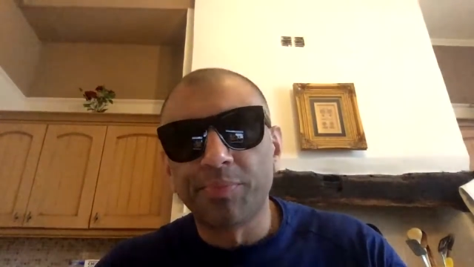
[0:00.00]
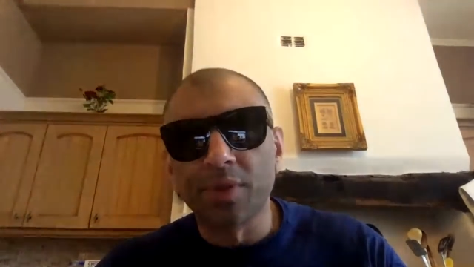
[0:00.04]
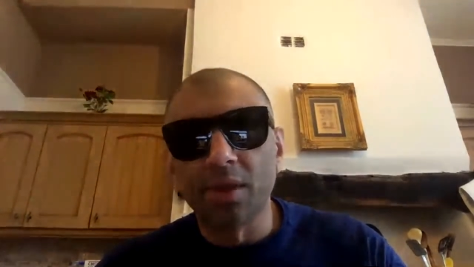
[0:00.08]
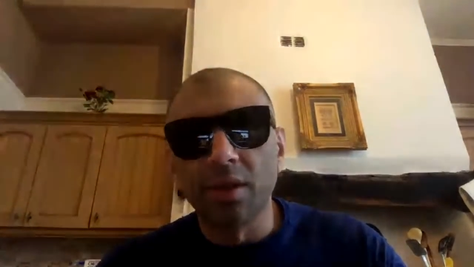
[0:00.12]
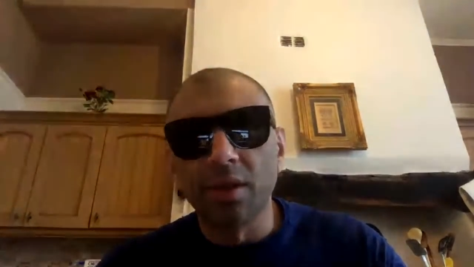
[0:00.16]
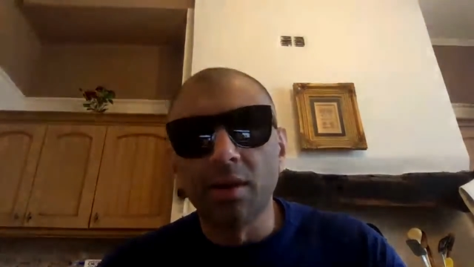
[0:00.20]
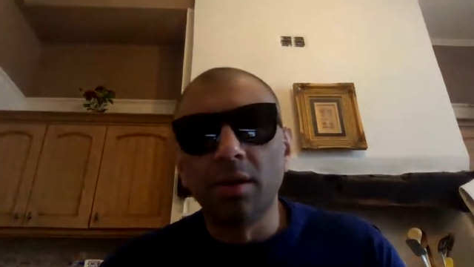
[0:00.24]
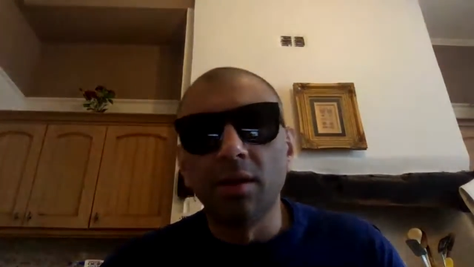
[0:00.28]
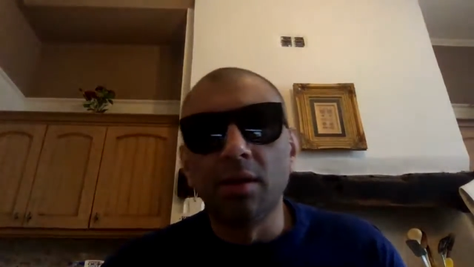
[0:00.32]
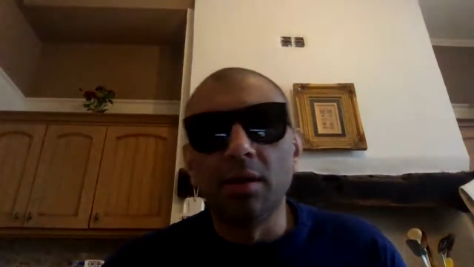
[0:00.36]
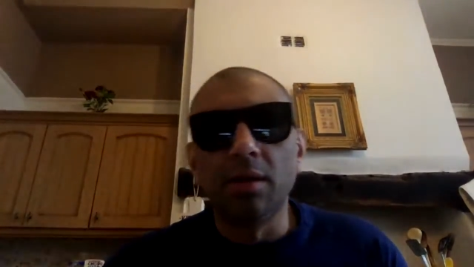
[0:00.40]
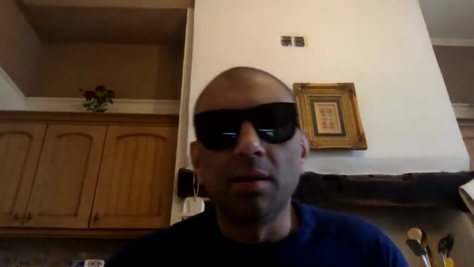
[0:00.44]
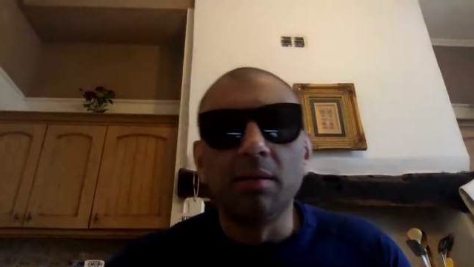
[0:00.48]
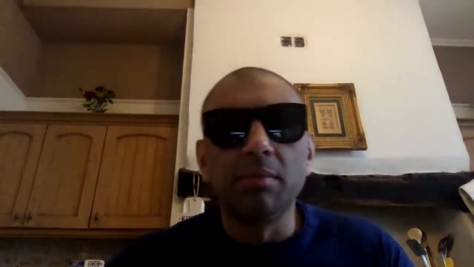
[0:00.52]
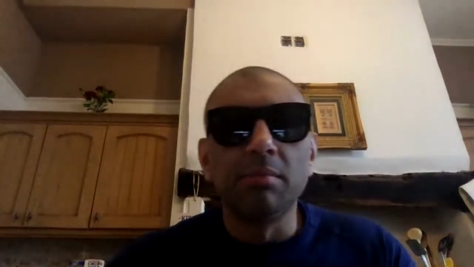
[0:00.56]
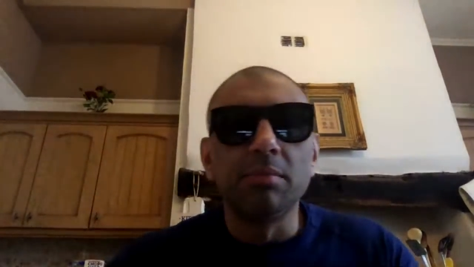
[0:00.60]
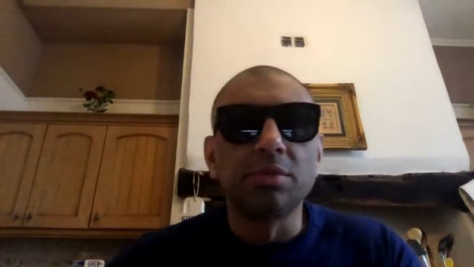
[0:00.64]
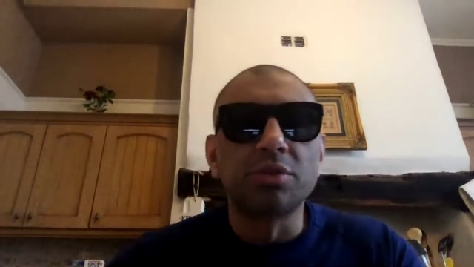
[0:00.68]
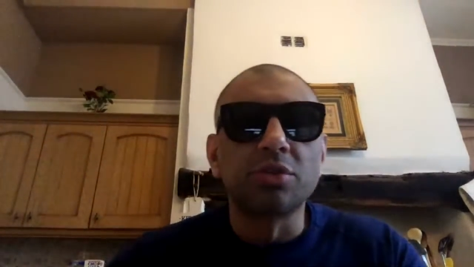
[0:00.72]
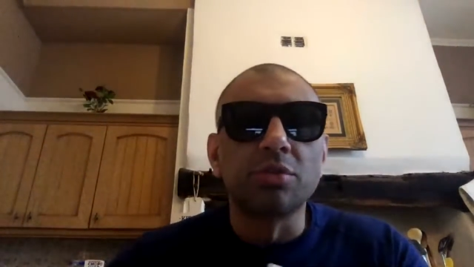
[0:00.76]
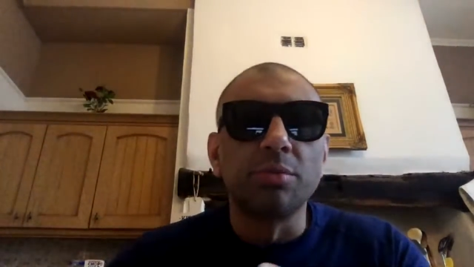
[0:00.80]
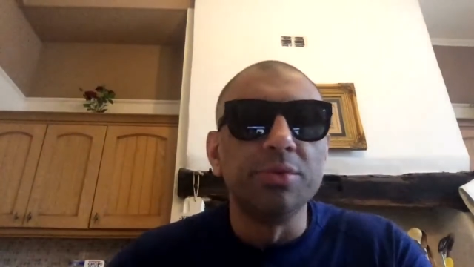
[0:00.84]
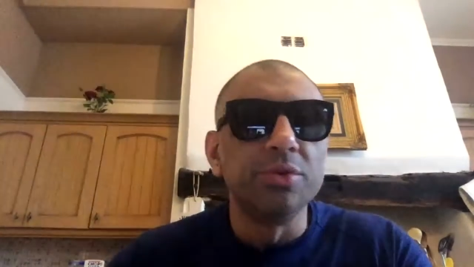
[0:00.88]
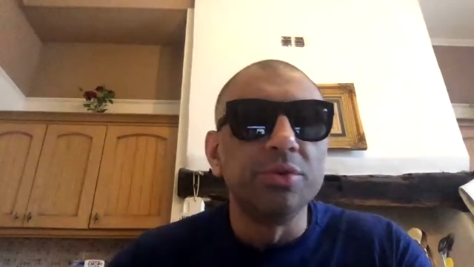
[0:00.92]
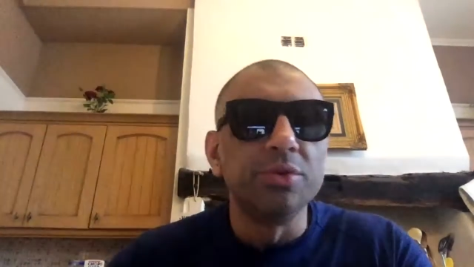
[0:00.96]

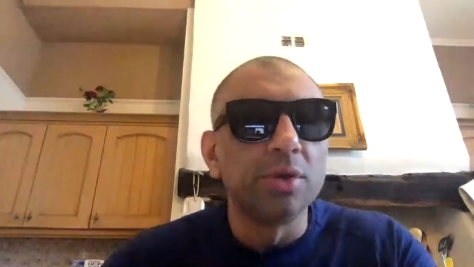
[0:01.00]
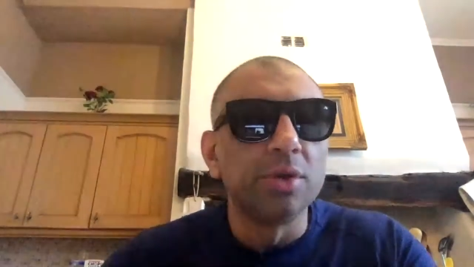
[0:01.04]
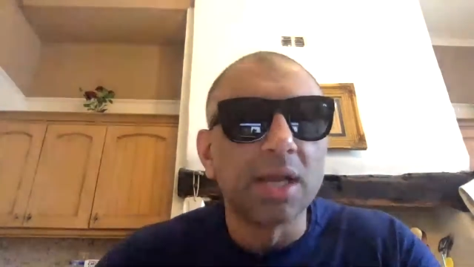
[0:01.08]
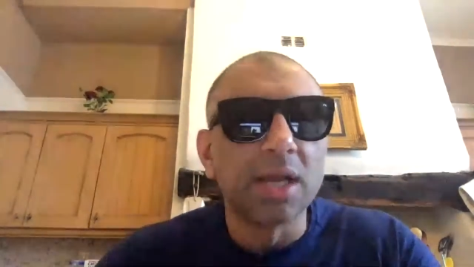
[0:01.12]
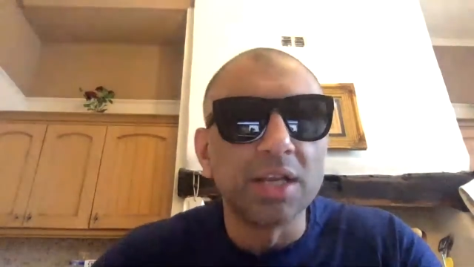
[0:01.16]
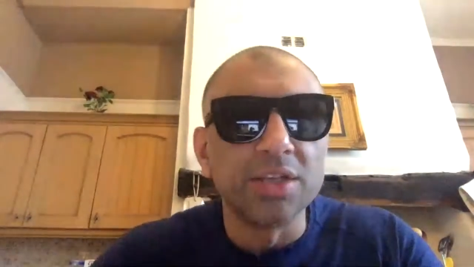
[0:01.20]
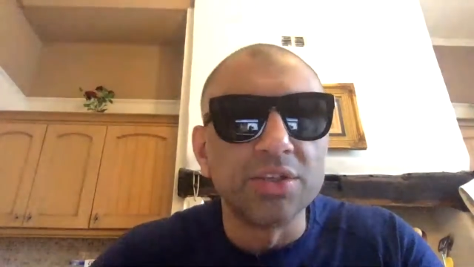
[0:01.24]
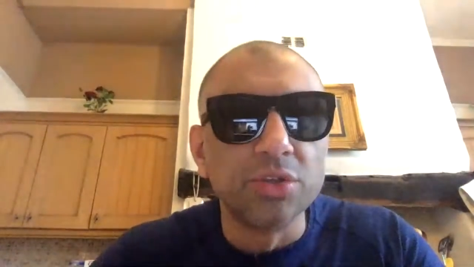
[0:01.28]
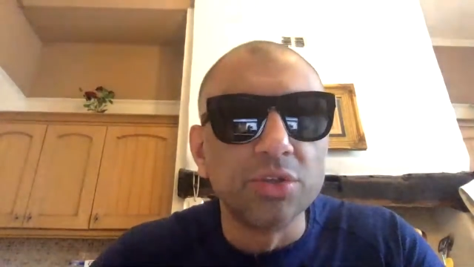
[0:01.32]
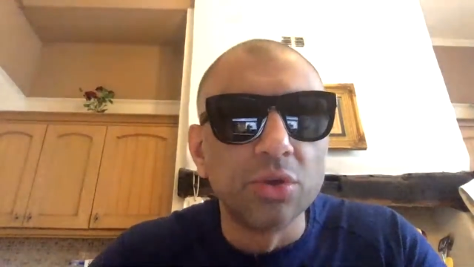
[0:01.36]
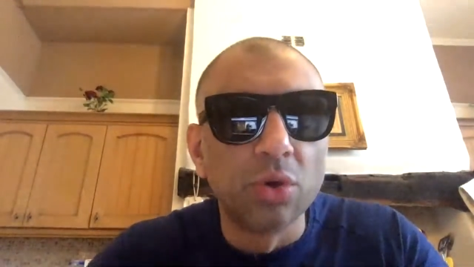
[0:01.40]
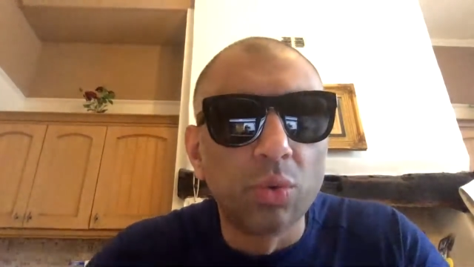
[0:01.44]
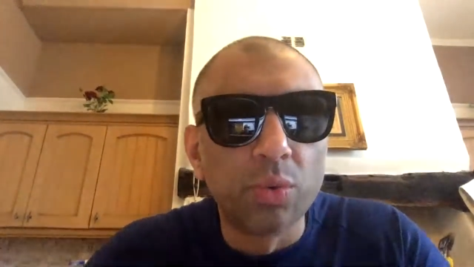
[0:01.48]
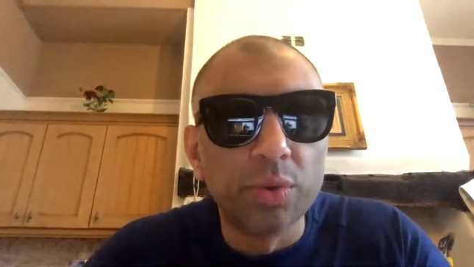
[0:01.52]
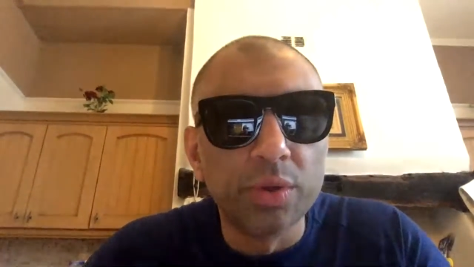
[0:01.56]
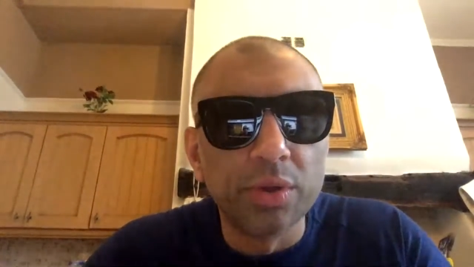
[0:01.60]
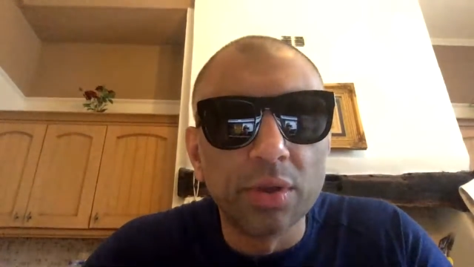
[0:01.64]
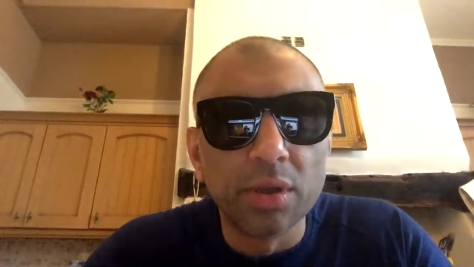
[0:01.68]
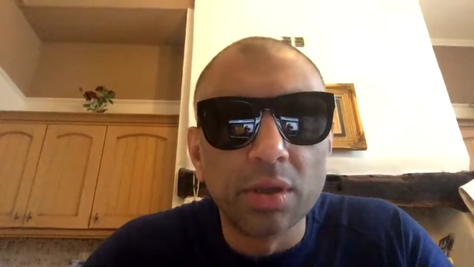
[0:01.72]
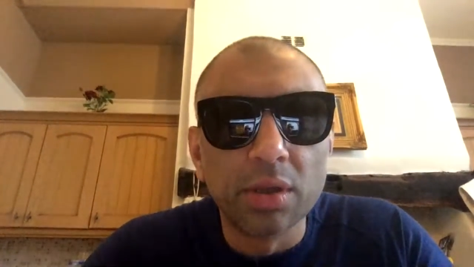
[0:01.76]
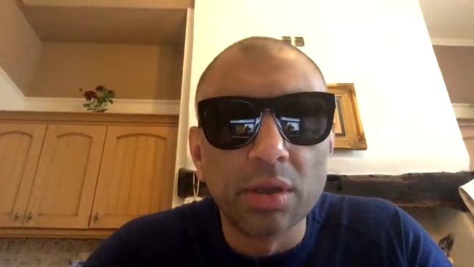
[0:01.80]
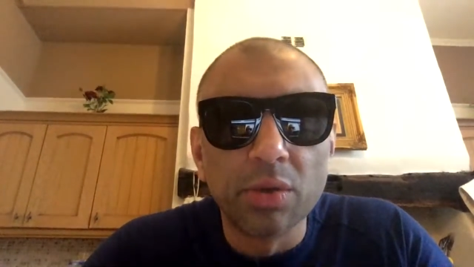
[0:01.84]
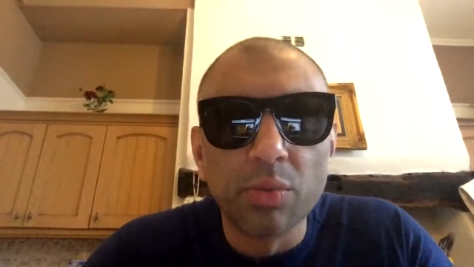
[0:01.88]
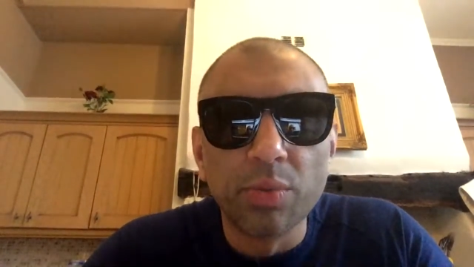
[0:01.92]
Some of you guys know we